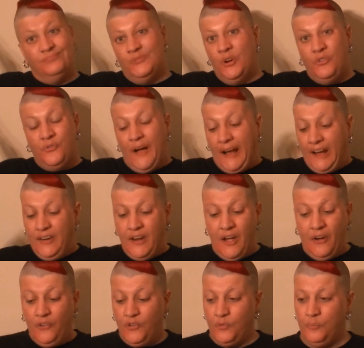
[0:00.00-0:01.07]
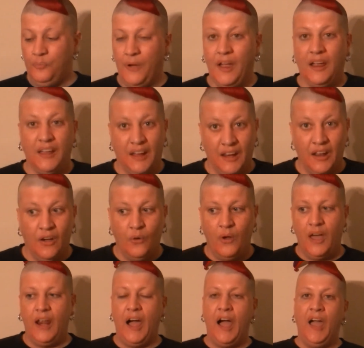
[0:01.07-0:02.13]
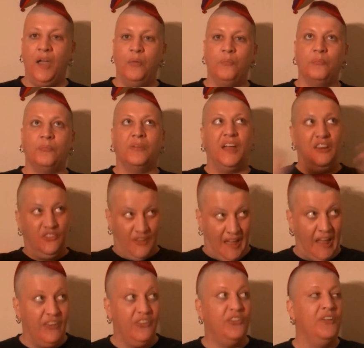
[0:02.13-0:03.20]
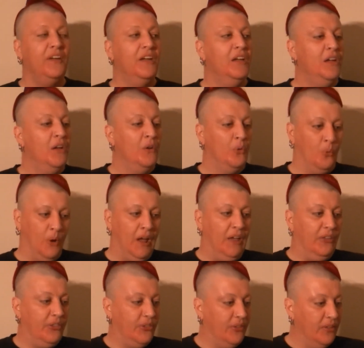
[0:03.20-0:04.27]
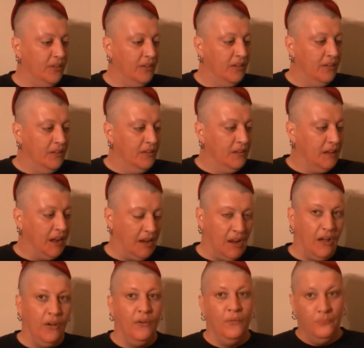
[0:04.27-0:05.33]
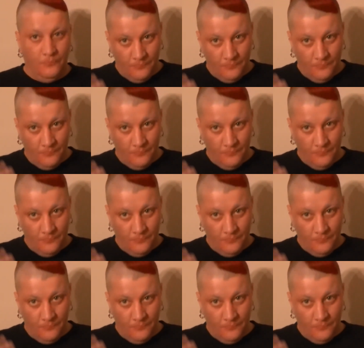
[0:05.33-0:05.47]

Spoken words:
Who fucking knows? But, you know what? I'm content with, you know,